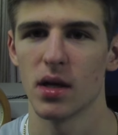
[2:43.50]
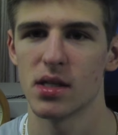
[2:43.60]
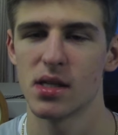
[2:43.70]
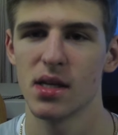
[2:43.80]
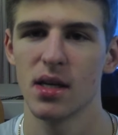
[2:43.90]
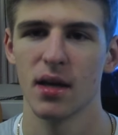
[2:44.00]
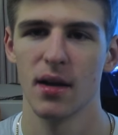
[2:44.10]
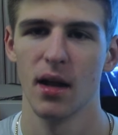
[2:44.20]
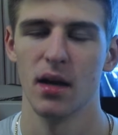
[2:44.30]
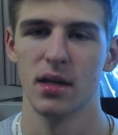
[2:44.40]
Rusty,
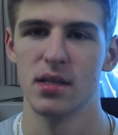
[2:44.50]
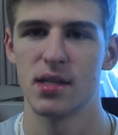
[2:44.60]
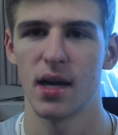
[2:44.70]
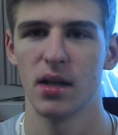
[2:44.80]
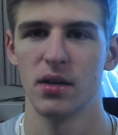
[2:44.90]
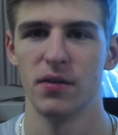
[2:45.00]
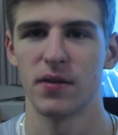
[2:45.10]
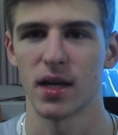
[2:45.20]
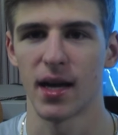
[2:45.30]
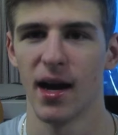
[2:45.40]
uh, Tyler
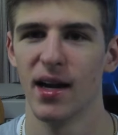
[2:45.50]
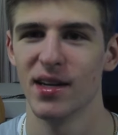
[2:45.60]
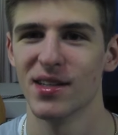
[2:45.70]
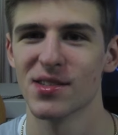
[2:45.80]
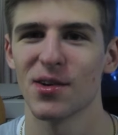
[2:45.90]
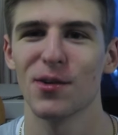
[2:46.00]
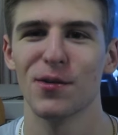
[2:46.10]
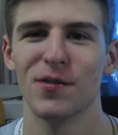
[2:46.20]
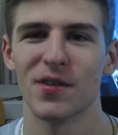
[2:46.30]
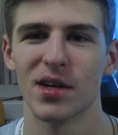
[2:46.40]
forgot his
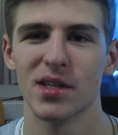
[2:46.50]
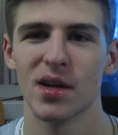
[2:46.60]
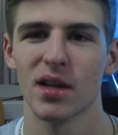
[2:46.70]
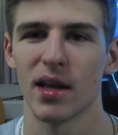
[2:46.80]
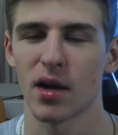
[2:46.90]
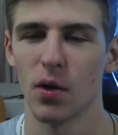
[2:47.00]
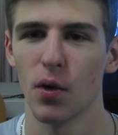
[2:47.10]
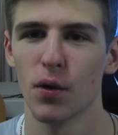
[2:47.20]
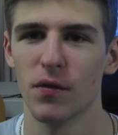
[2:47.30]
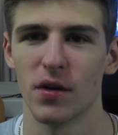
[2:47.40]
old verse. like a
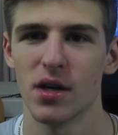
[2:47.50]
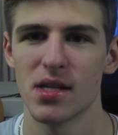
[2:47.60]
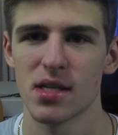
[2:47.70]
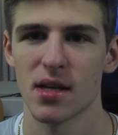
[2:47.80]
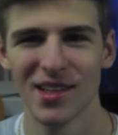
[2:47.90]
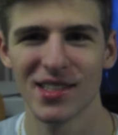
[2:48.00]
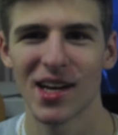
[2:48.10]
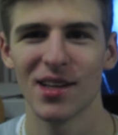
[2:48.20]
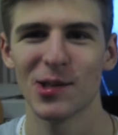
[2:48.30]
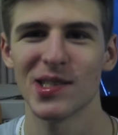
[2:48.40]
whole verse.
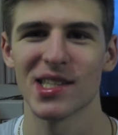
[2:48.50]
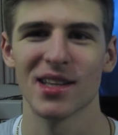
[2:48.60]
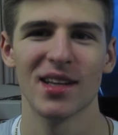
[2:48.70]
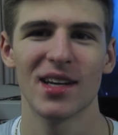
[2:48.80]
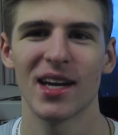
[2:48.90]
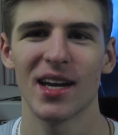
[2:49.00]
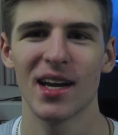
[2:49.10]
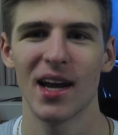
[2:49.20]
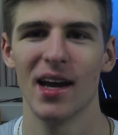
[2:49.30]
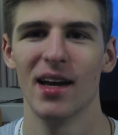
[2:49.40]
Tyler was looking
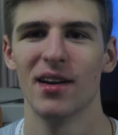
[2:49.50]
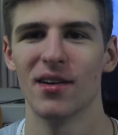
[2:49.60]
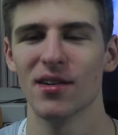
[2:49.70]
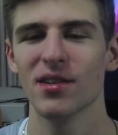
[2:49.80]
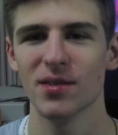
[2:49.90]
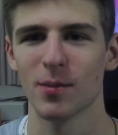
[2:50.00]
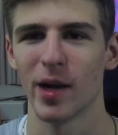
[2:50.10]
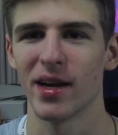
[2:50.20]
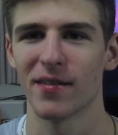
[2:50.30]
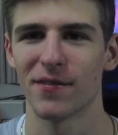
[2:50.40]
at Earl,
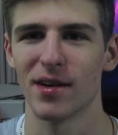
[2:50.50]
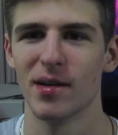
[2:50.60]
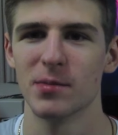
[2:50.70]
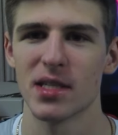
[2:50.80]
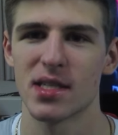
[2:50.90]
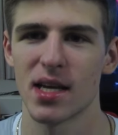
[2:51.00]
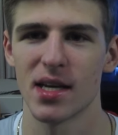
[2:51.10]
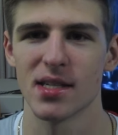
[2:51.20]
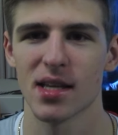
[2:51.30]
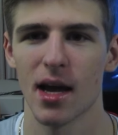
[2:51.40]
waiting for him to say
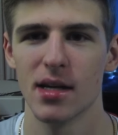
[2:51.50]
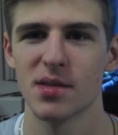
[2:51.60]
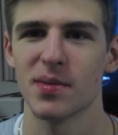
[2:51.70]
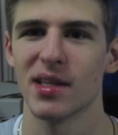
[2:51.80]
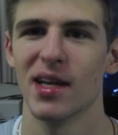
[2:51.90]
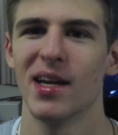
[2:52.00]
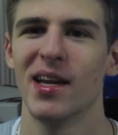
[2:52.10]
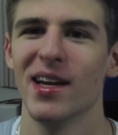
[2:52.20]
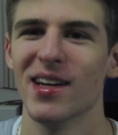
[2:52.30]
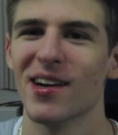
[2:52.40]
his lines, but then
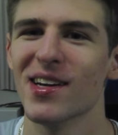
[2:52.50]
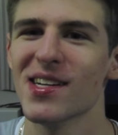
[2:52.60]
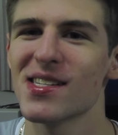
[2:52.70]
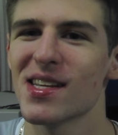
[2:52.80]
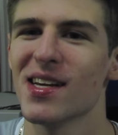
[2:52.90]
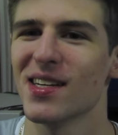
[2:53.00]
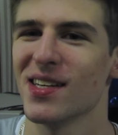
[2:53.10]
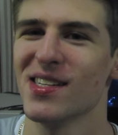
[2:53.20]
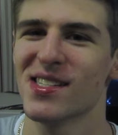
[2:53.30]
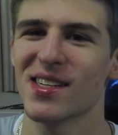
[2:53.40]
he noticed that
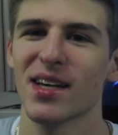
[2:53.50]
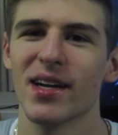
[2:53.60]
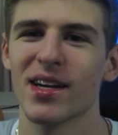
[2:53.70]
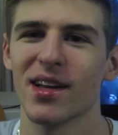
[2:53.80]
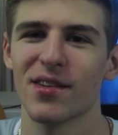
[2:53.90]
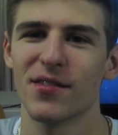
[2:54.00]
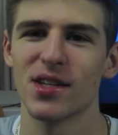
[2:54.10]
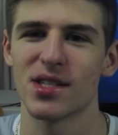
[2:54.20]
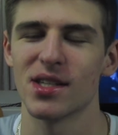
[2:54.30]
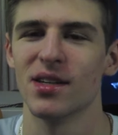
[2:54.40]
he still had another
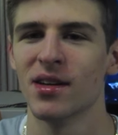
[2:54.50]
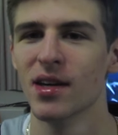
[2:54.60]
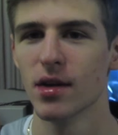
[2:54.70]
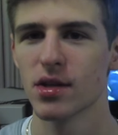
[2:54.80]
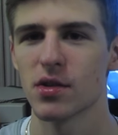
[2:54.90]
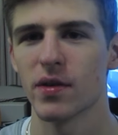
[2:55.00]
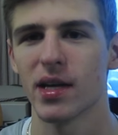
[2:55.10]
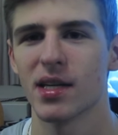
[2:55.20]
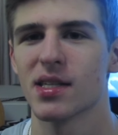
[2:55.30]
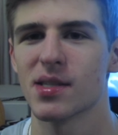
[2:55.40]
verse to do, so he
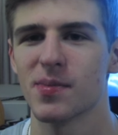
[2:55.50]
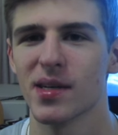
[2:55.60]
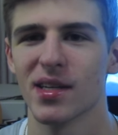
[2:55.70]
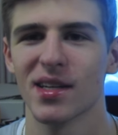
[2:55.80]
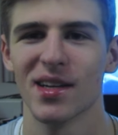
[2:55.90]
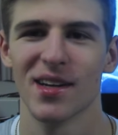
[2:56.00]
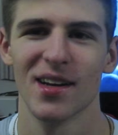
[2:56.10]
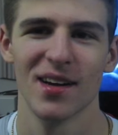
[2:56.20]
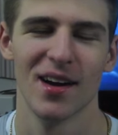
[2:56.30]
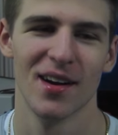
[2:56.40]
had to spit
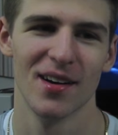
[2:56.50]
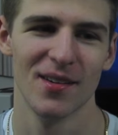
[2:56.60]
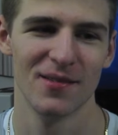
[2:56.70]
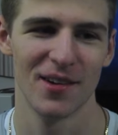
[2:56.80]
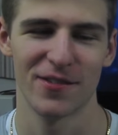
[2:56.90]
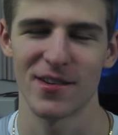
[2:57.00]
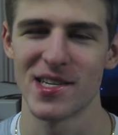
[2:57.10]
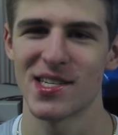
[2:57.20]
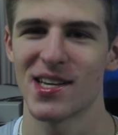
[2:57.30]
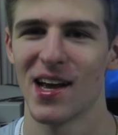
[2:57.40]
um, a
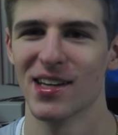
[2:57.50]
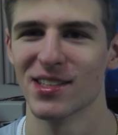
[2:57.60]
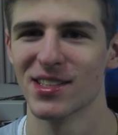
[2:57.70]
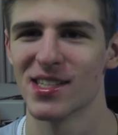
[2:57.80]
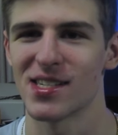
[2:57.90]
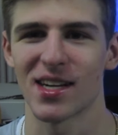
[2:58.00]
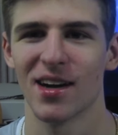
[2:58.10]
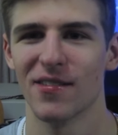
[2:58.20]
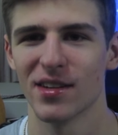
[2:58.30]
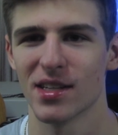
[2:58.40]
freestyle just to
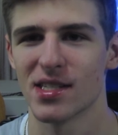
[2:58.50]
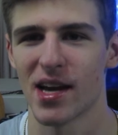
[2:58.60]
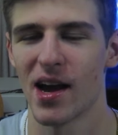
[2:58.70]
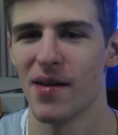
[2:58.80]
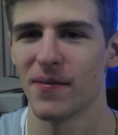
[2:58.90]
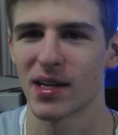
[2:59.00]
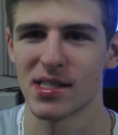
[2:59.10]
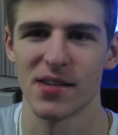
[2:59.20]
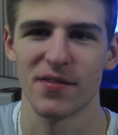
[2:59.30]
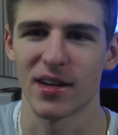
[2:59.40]
cover the time
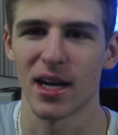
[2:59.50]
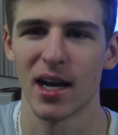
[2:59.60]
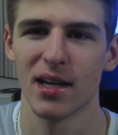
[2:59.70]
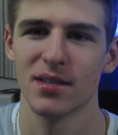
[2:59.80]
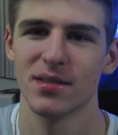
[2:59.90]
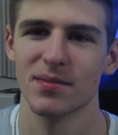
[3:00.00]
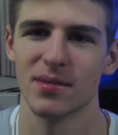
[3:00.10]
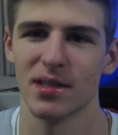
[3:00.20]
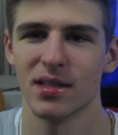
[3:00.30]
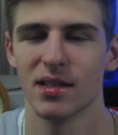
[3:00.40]
because he forgot.
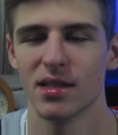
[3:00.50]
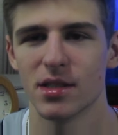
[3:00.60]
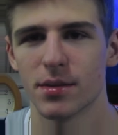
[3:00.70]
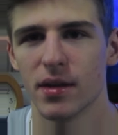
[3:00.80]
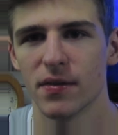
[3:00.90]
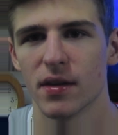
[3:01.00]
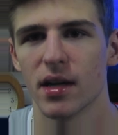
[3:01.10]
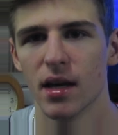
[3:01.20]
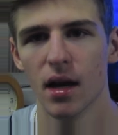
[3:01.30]
But it's really funny.